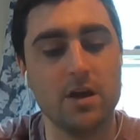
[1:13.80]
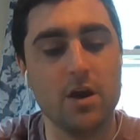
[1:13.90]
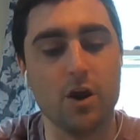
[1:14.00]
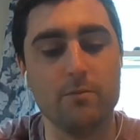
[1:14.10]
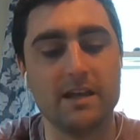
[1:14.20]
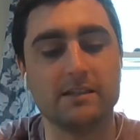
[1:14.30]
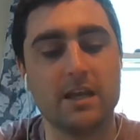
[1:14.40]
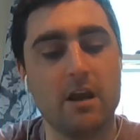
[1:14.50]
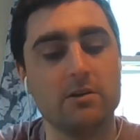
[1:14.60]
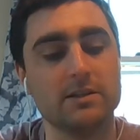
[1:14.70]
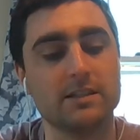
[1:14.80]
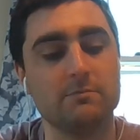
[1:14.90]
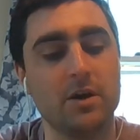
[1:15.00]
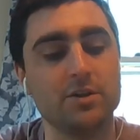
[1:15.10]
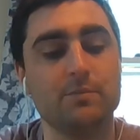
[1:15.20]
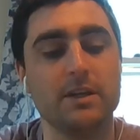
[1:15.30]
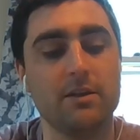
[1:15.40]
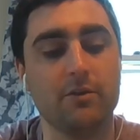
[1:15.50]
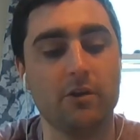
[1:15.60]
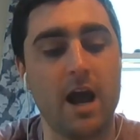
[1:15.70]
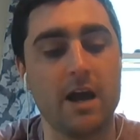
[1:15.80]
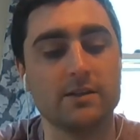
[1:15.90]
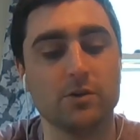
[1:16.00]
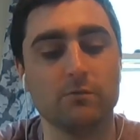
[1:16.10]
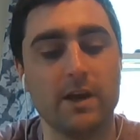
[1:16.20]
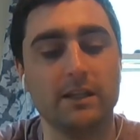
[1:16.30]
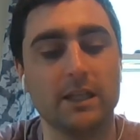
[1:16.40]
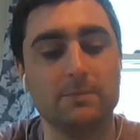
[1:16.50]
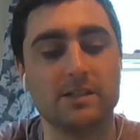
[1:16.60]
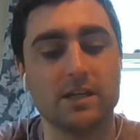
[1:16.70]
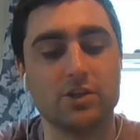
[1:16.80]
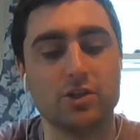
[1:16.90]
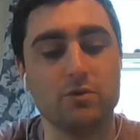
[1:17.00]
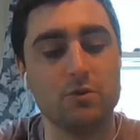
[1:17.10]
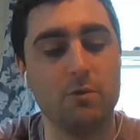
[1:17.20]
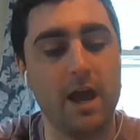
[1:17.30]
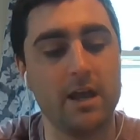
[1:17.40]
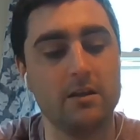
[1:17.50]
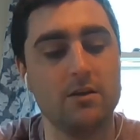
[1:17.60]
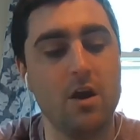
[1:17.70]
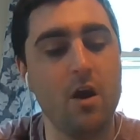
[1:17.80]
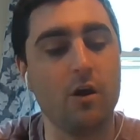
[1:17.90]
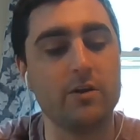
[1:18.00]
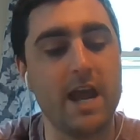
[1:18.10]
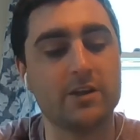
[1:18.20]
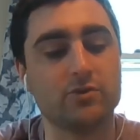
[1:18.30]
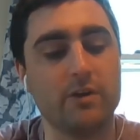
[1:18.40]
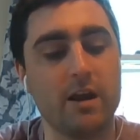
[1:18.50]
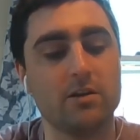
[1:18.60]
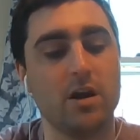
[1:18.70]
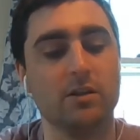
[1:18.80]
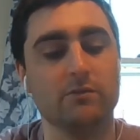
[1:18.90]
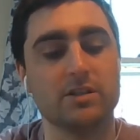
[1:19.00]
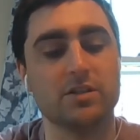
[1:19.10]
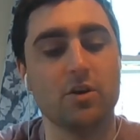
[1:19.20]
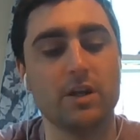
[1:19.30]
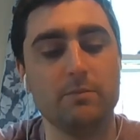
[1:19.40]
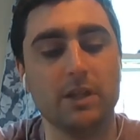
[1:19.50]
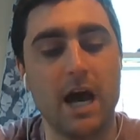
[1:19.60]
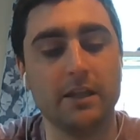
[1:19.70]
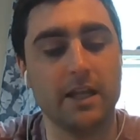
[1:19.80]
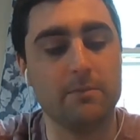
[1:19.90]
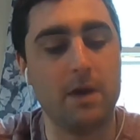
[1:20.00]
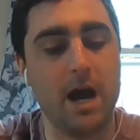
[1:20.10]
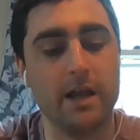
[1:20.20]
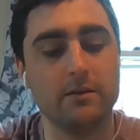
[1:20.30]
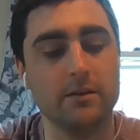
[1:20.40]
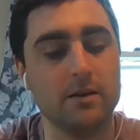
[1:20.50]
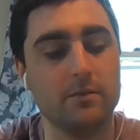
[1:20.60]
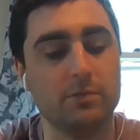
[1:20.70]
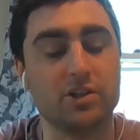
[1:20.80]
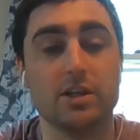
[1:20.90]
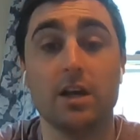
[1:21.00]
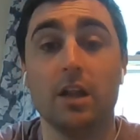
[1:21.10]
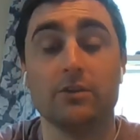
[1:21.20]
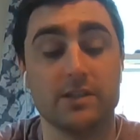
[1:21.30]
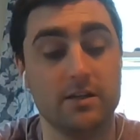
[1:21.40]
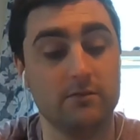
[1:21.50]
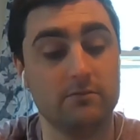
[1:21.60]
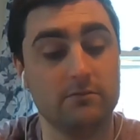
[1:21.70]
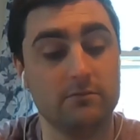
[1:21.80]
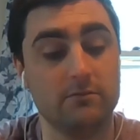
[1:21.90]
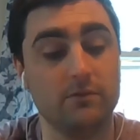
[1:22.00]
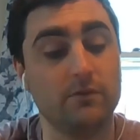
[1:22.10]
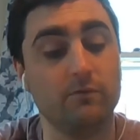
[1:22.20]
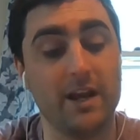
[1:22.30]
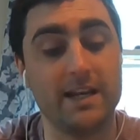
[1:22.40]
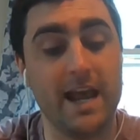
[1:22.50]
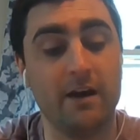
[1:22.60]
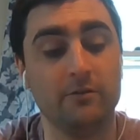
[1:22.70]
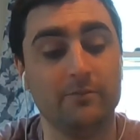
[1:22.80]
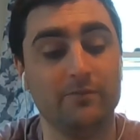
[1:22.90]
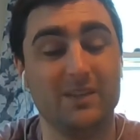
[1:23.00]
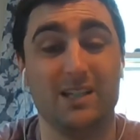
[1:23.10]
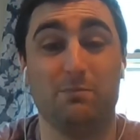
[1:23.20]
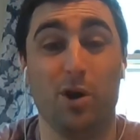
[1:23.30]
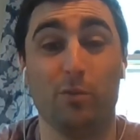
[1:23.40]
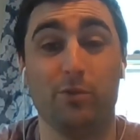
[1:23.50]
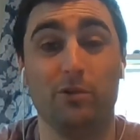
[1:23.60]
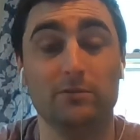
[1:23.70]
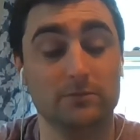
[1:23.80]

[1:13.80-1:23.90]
Her mascara is smudged beneath her eyes, her red lipstick chewed away. Her natural hair color is dirty blonde like mine, but she colors it. Right now, it's purple.